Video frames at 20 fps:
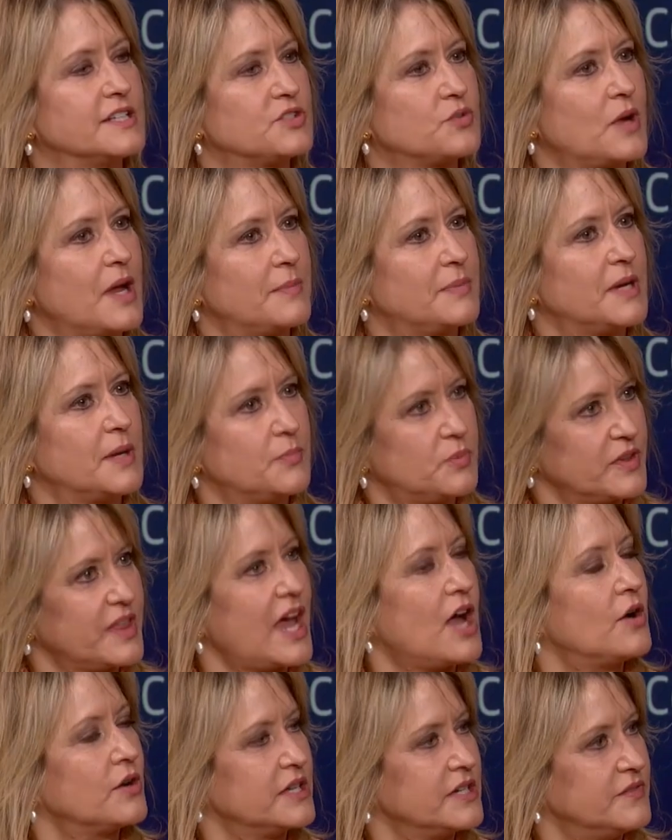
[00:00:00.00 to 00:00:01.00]
let's wrap it up with
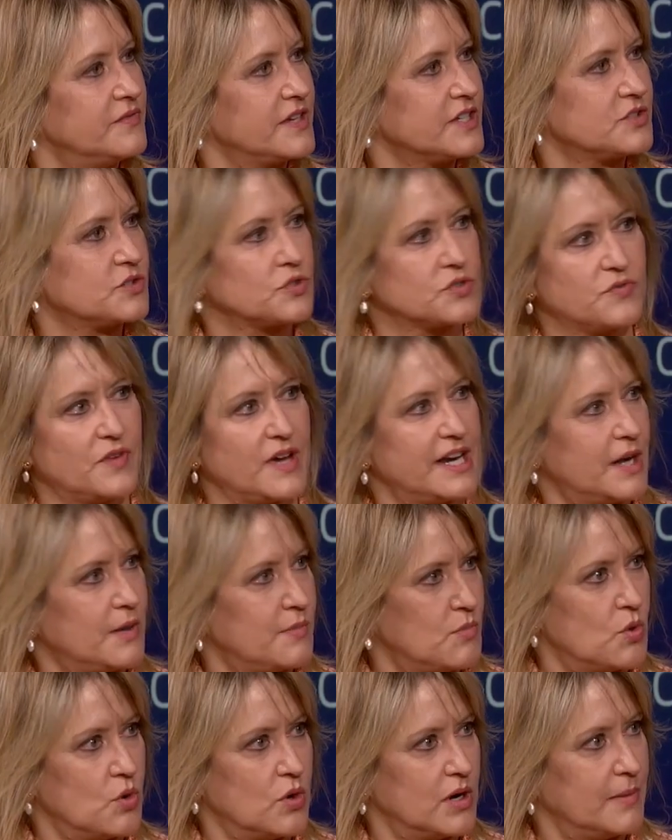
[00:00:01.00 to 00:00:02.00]
how can investors find out
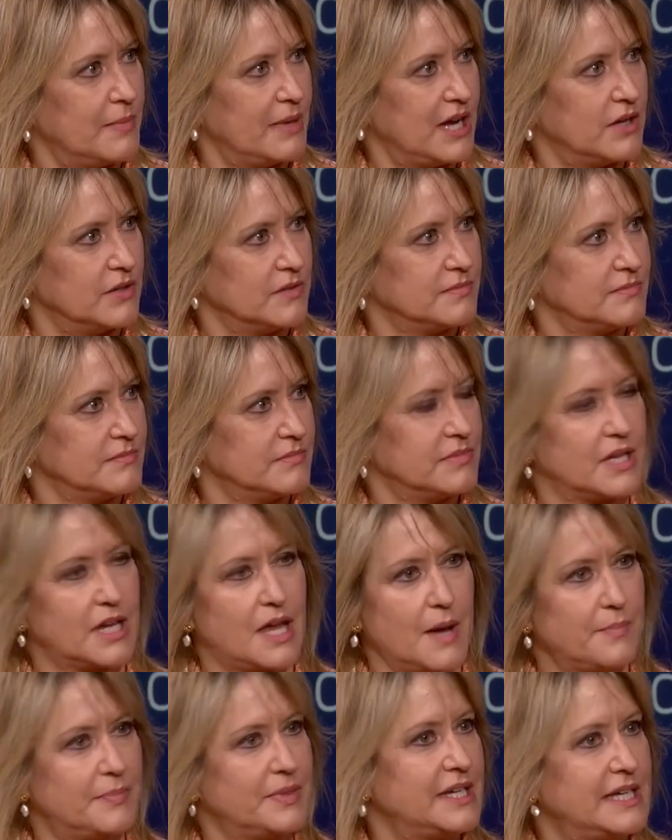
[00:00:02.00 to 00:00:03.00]
more about the
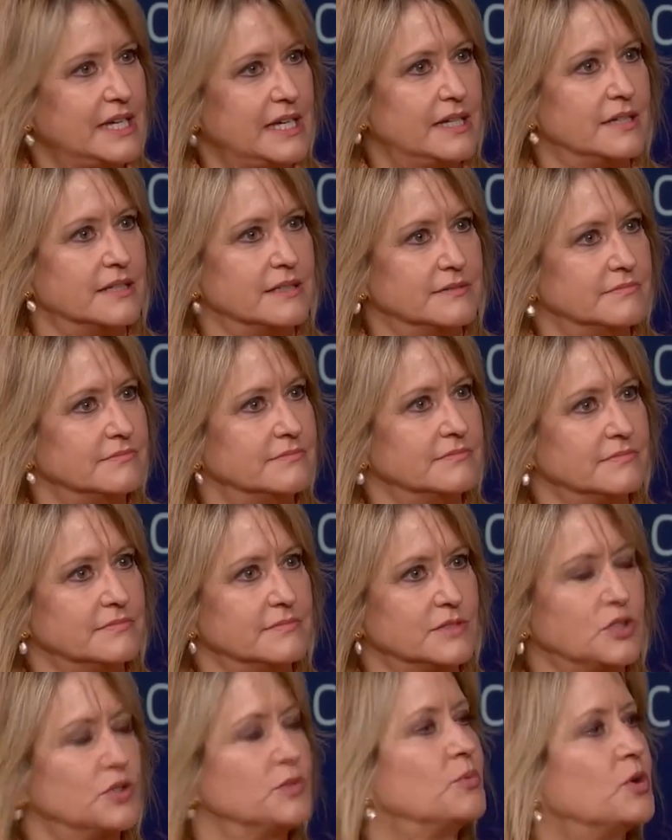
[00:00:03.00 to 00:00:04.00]
company and
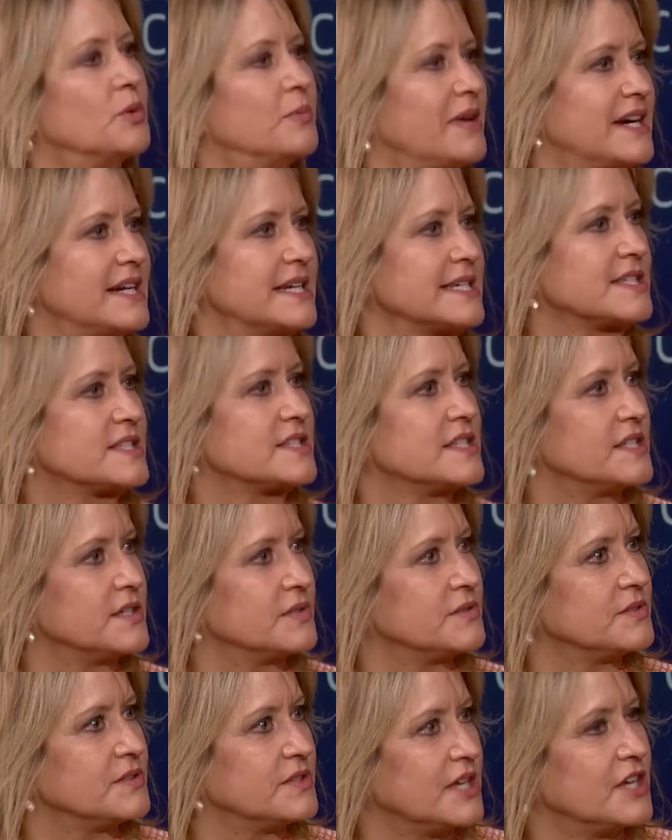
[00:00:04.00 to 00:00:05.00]
learn more about
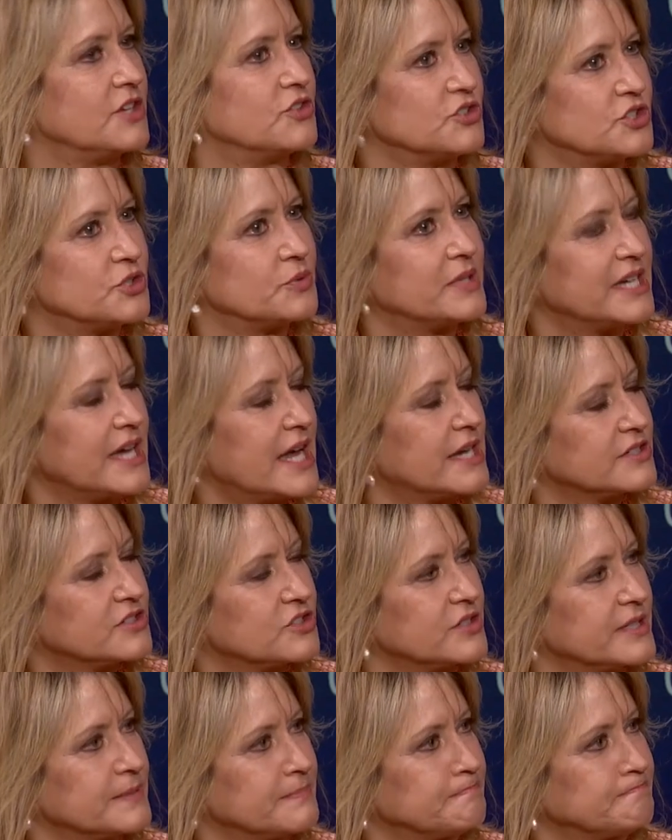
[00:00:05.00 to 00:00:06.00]
it that you're doing, actually?